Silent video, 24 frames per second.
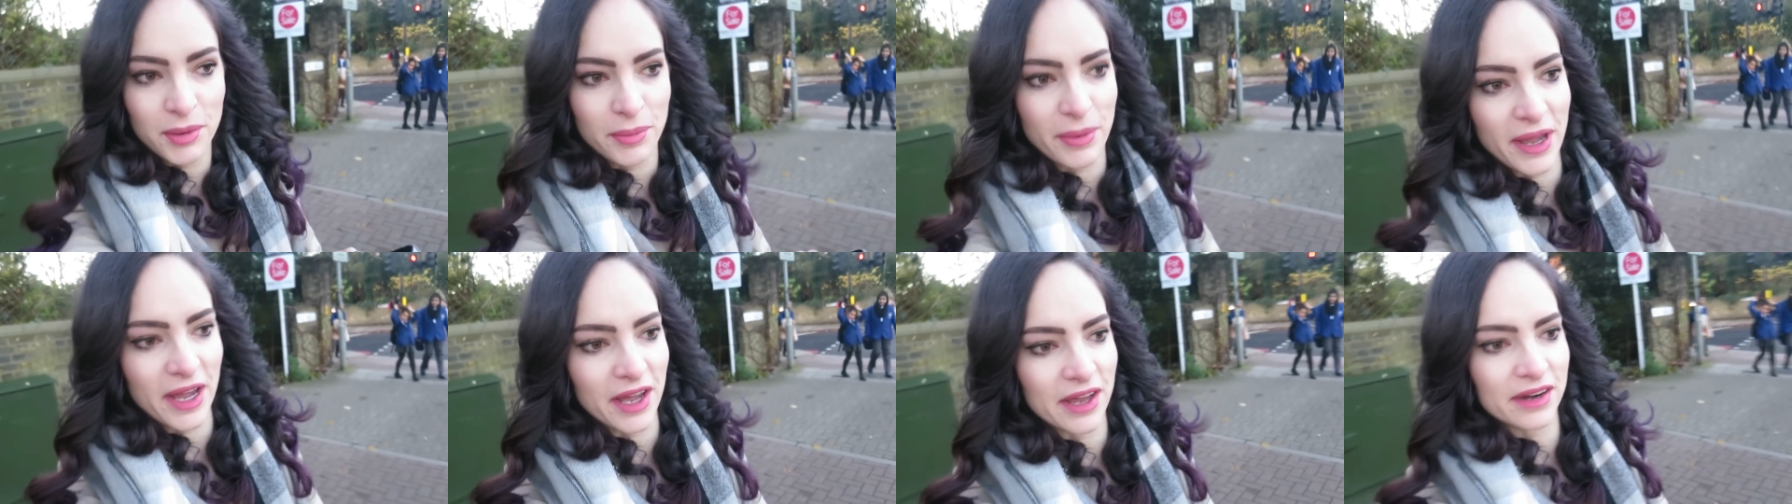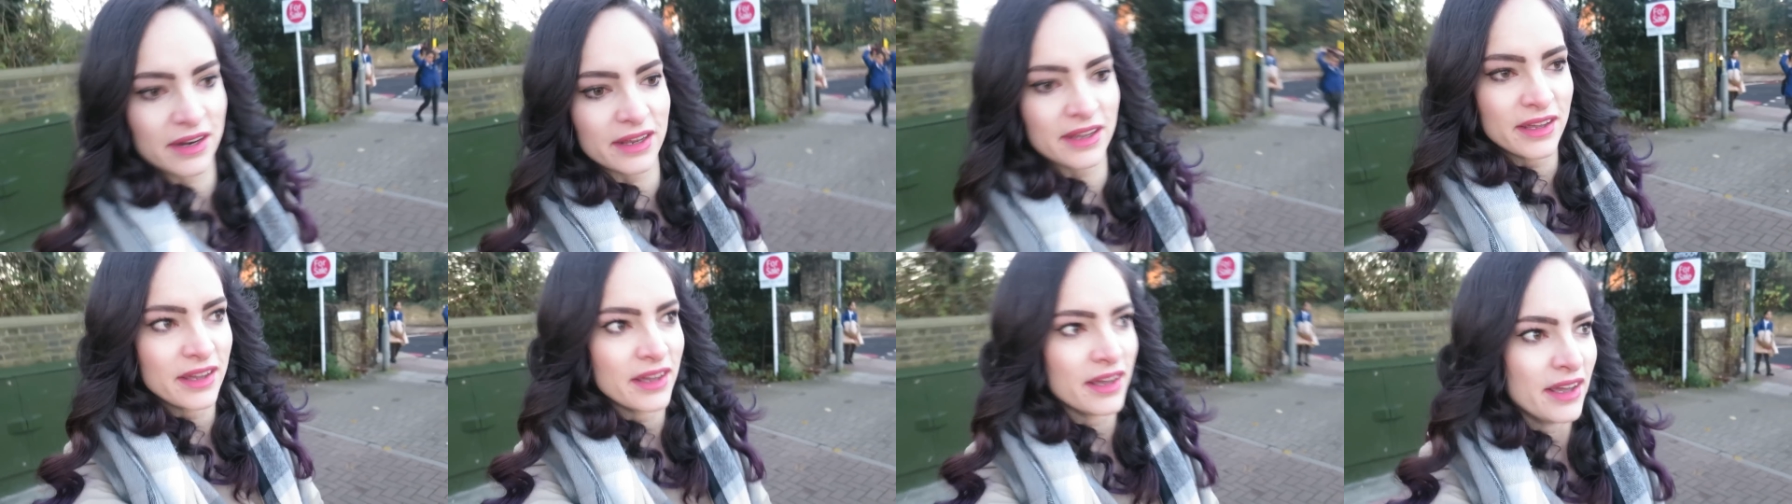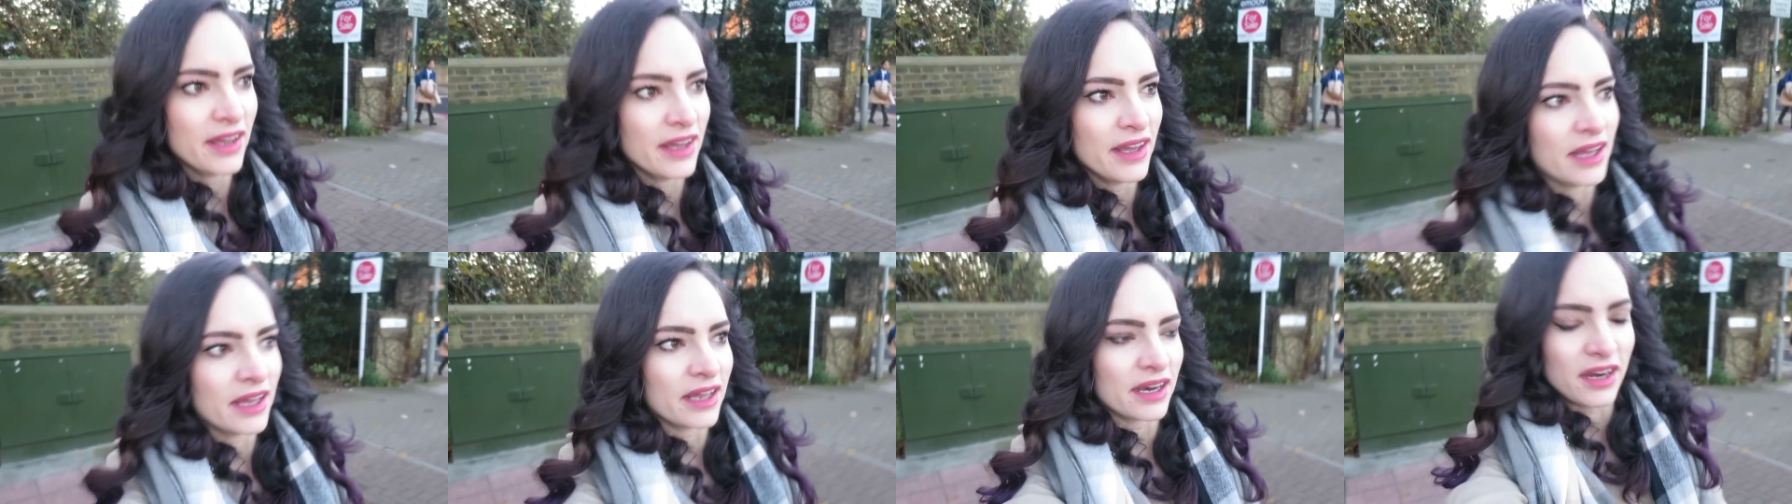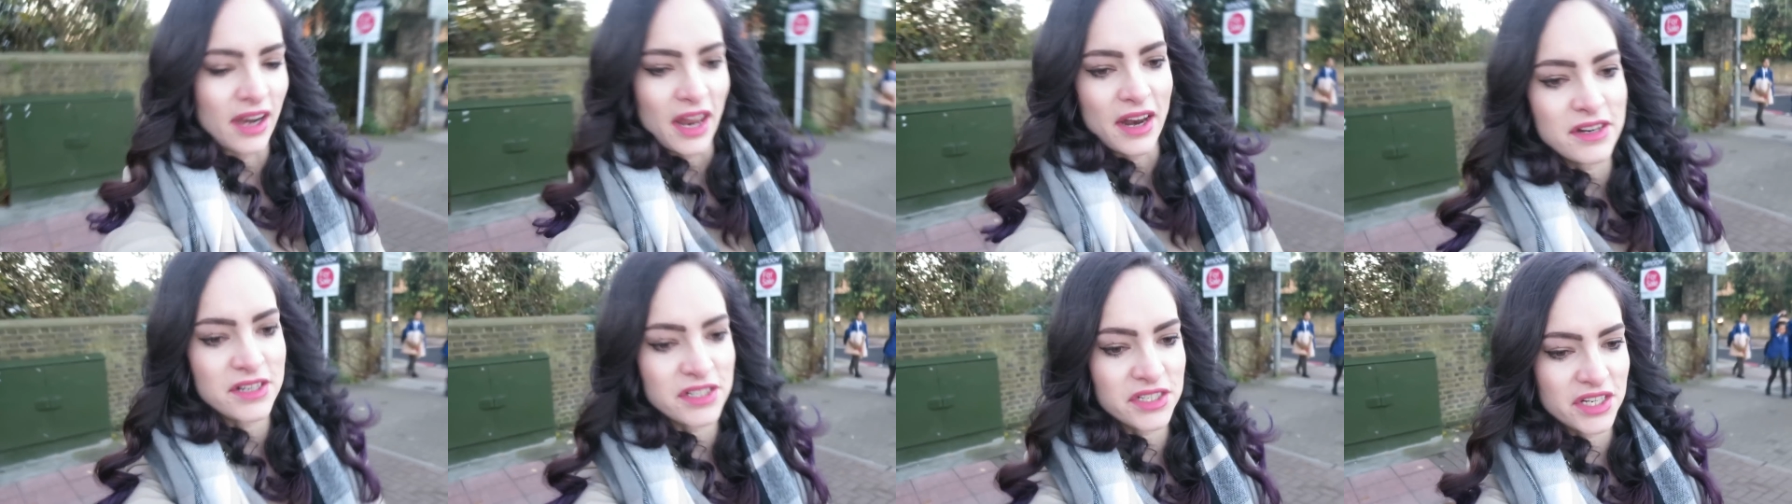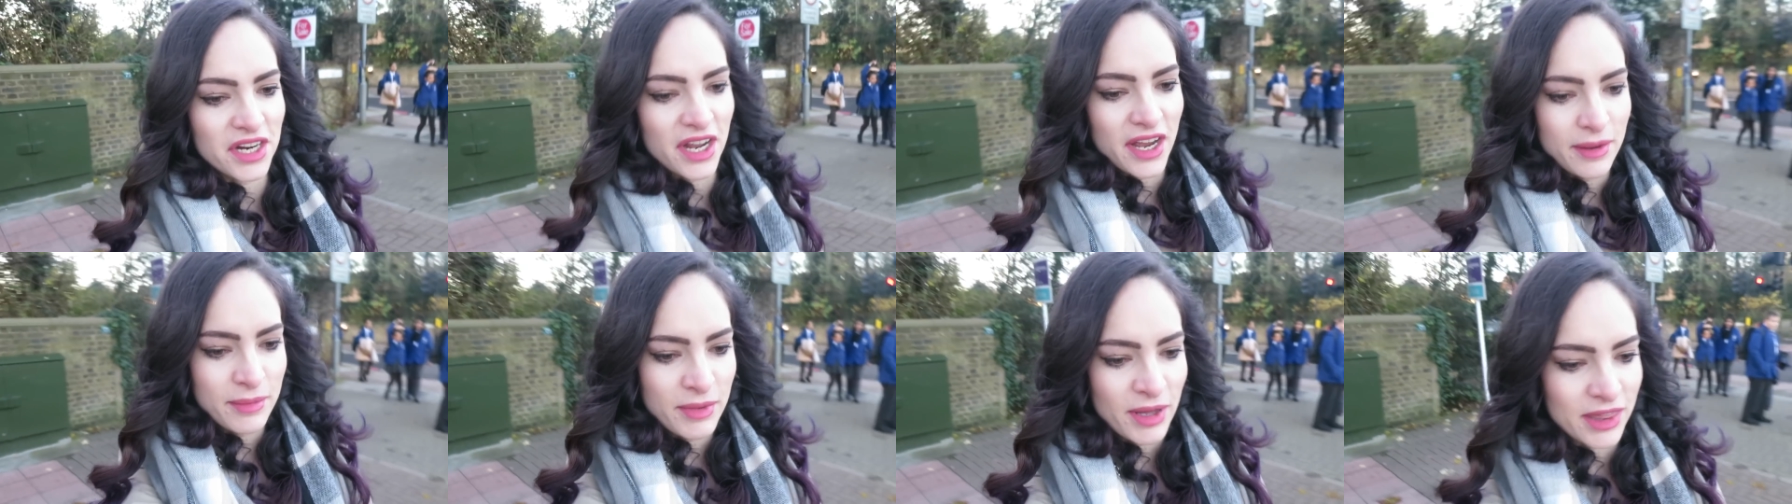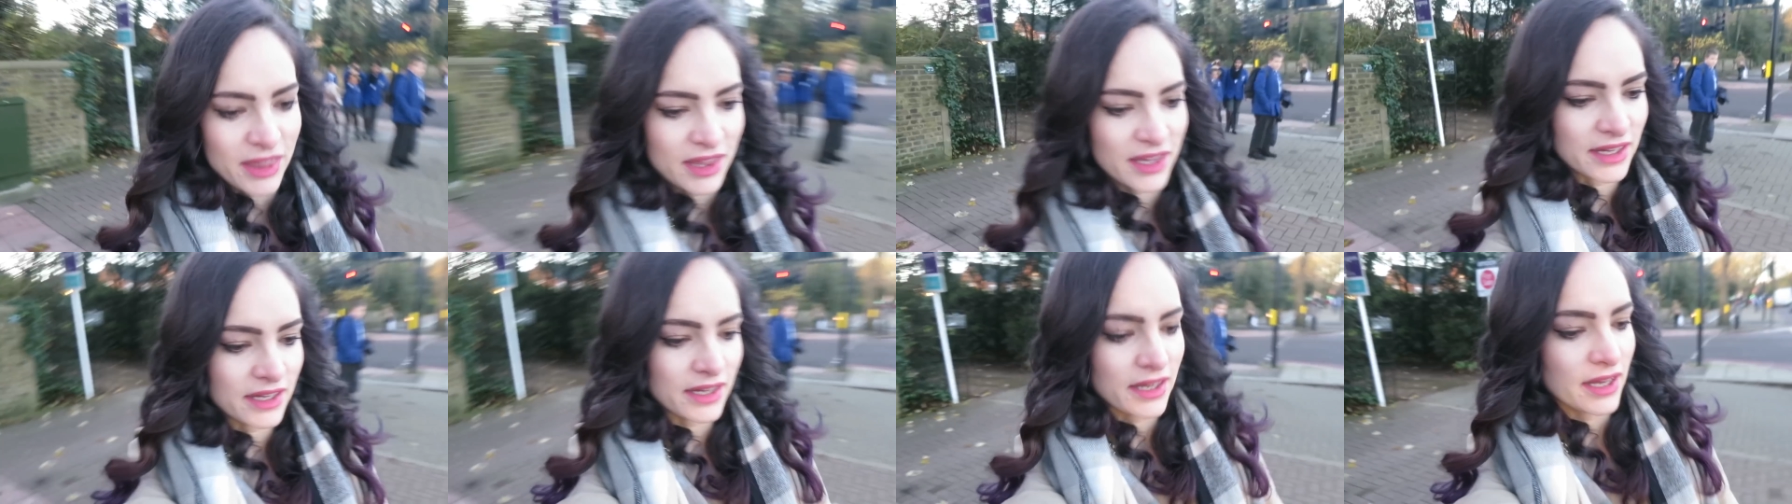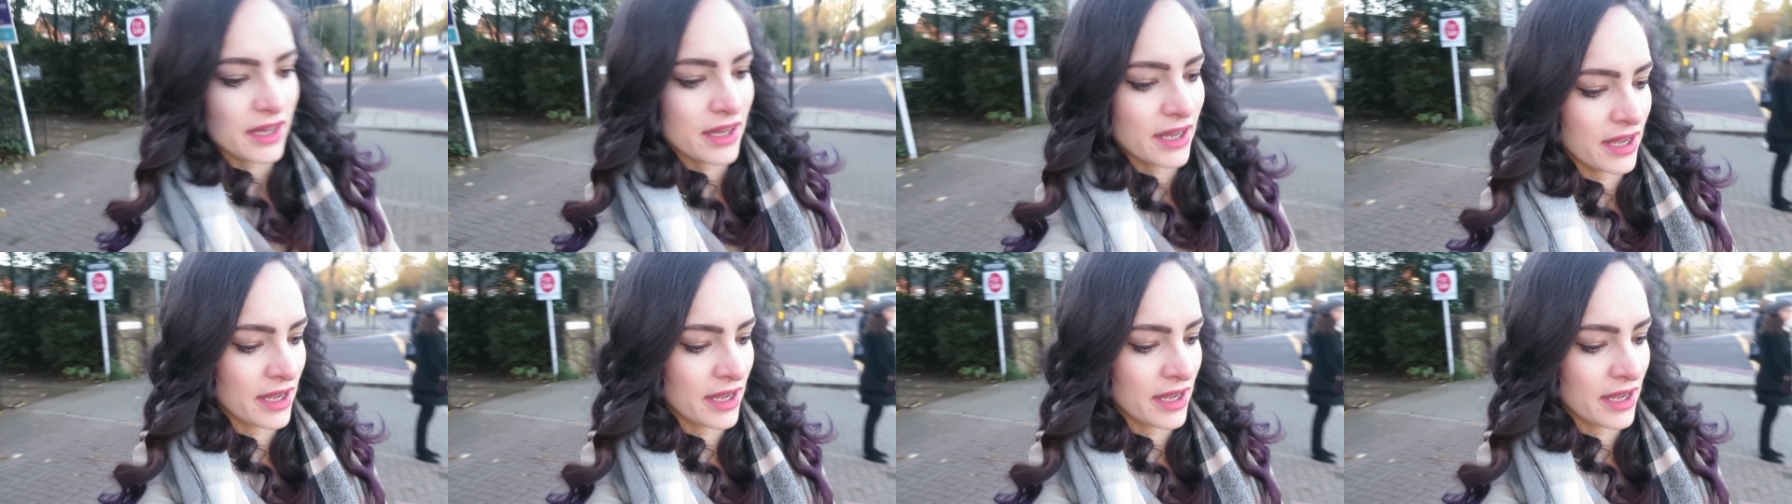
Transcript: about lunchtime I think.